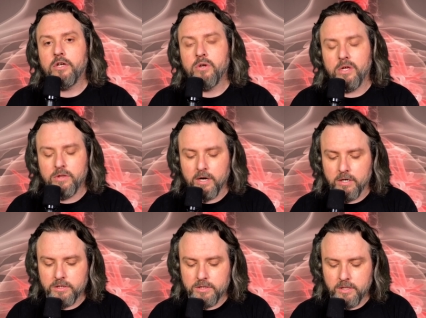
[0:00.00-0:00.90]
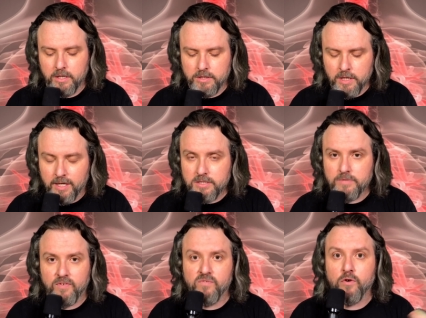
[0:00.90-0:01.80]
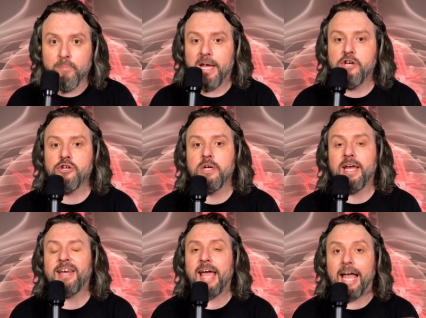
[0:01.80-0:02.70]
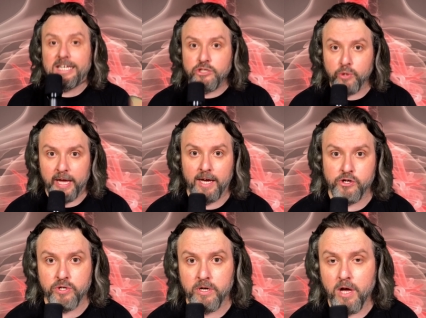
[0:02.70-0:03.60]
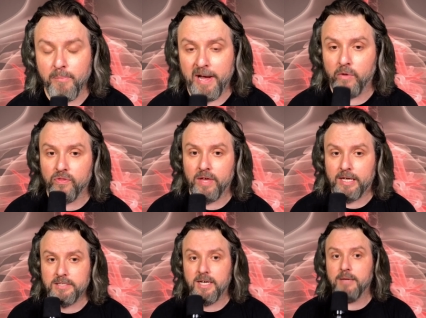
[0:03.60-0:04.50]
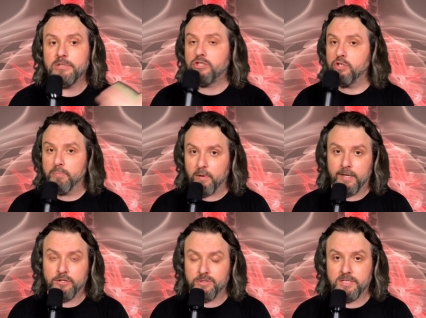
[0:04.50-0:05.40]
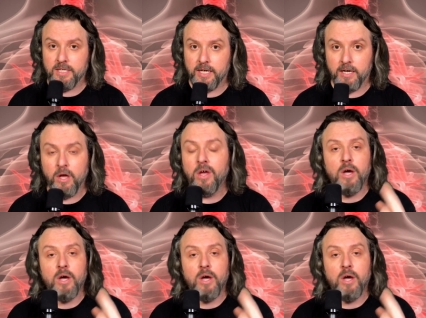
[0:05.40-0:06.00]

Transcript: You, there's tons of information and education about things that I'm super interested in,